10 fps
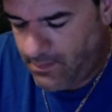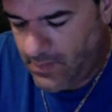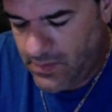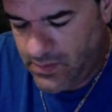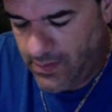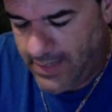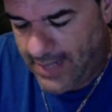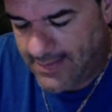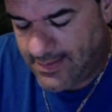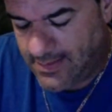So
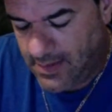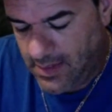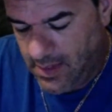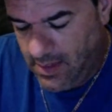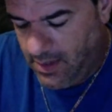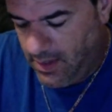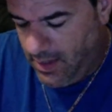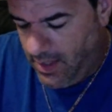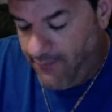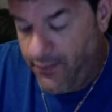Cancer,
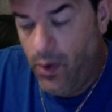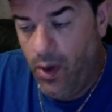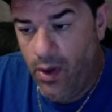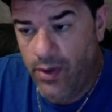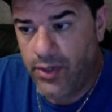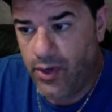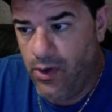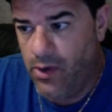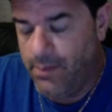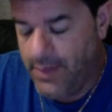if you own your
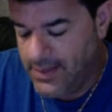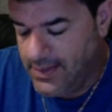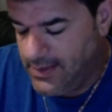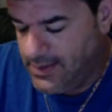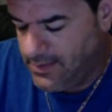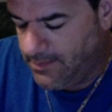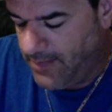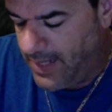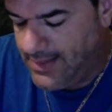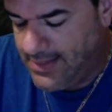own business,
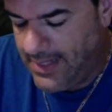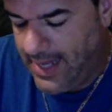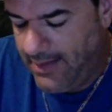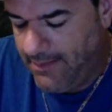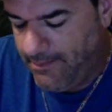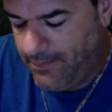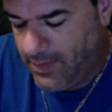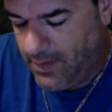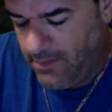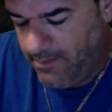I see that
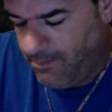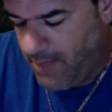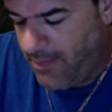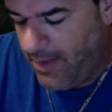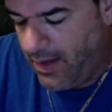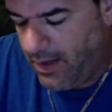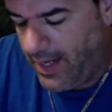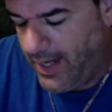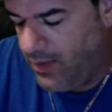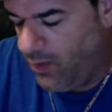maybe a
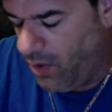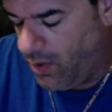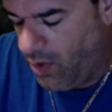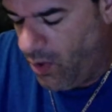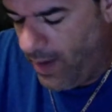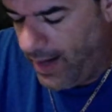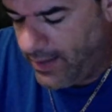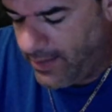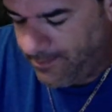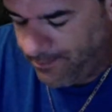client or a
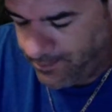coworker